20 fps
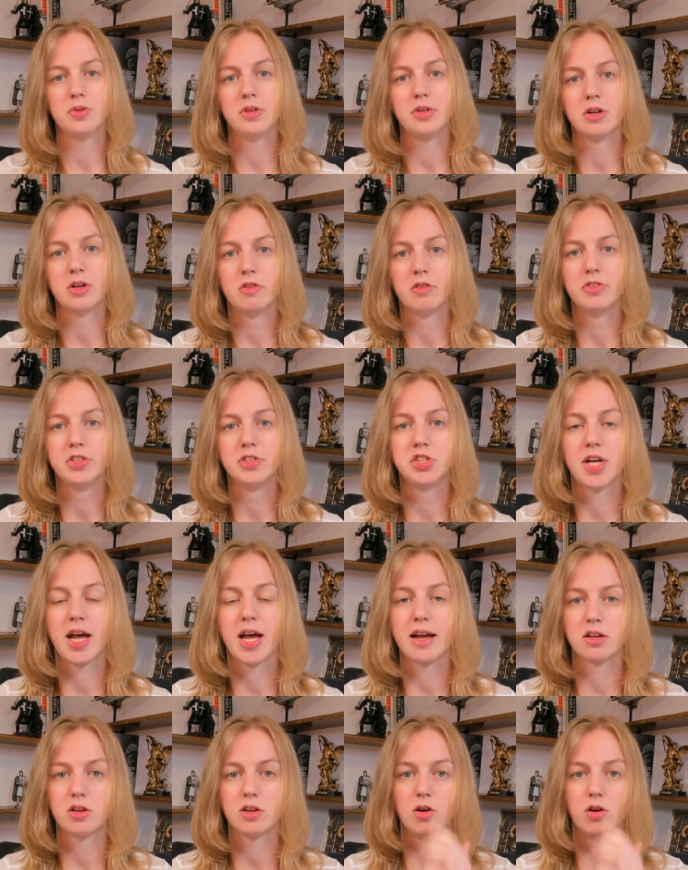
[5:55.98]
you know,
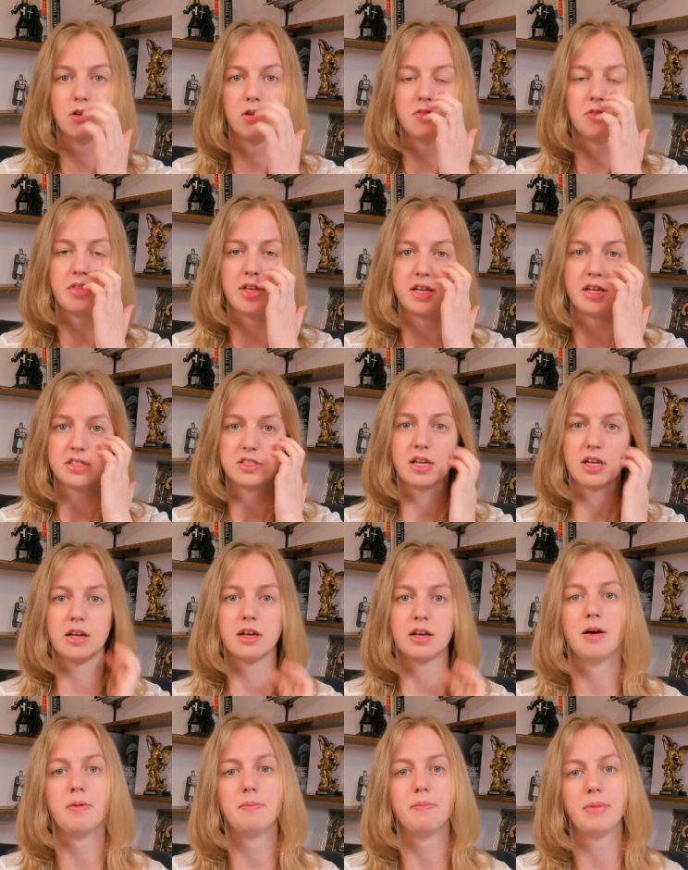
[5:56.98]
reject all of this and
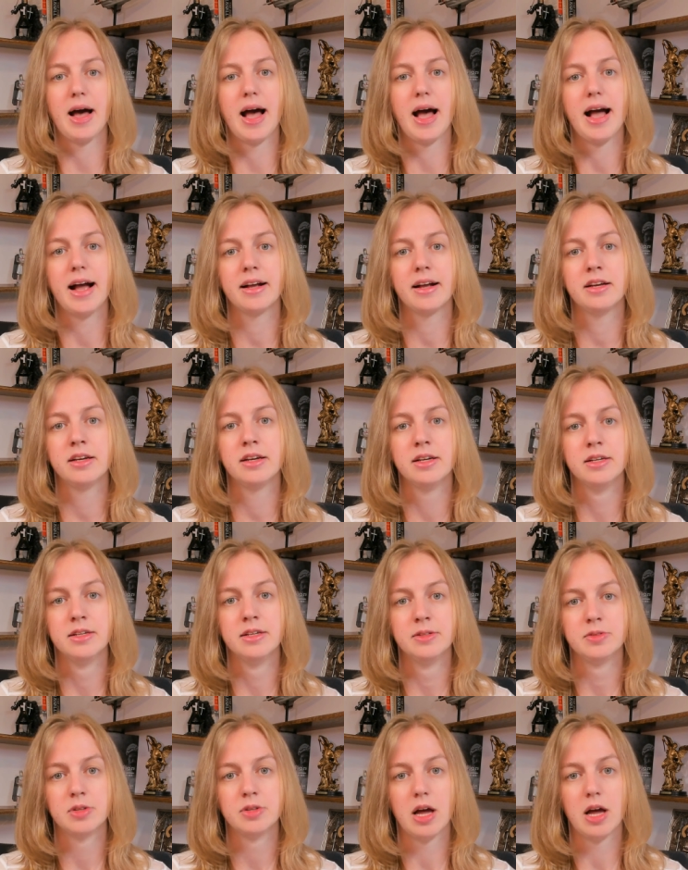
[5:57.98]
come back
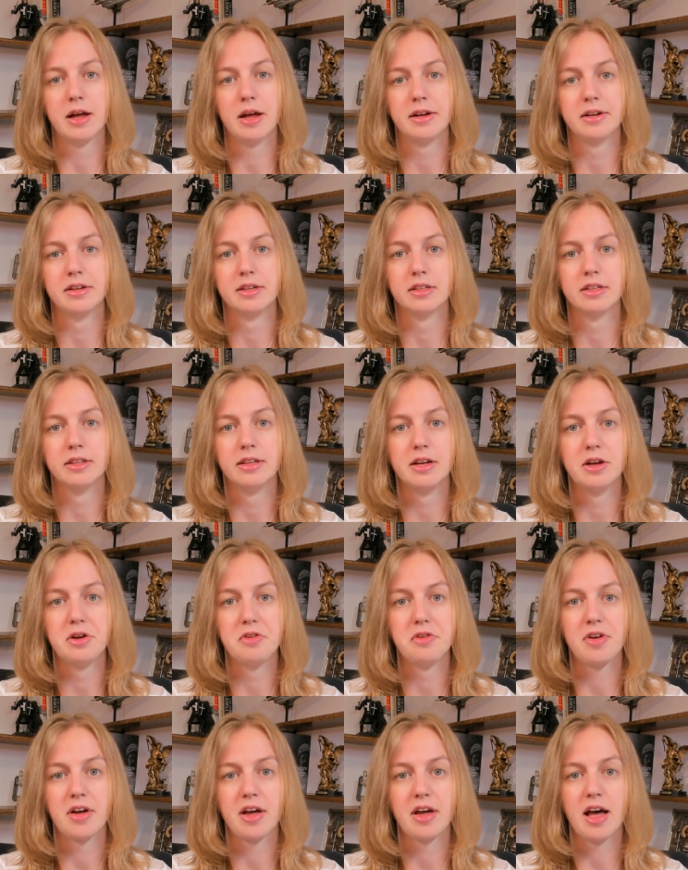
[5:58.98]
and
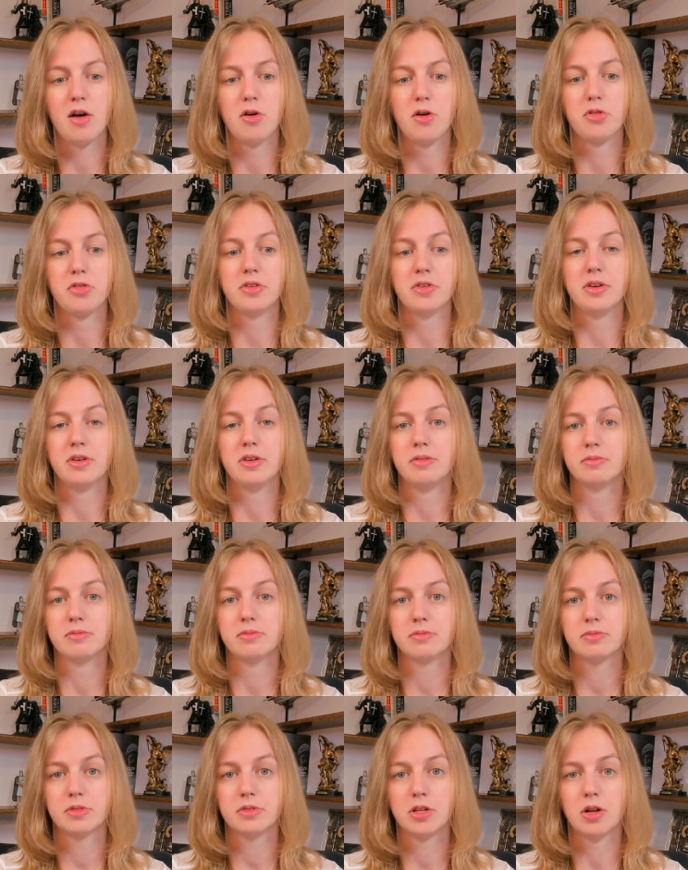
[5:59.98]
live a healthy,
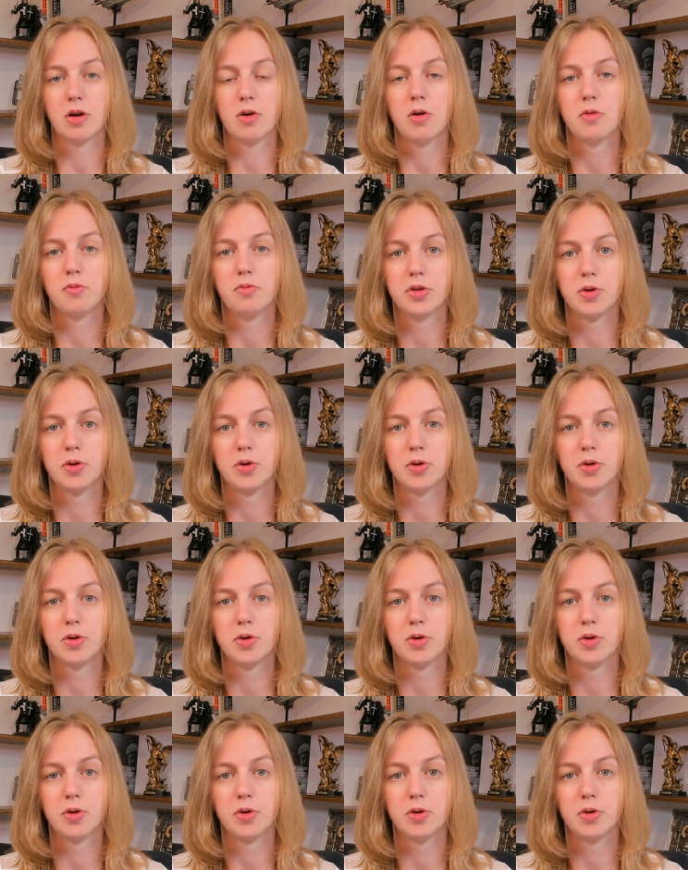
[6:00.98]
you know, hopefully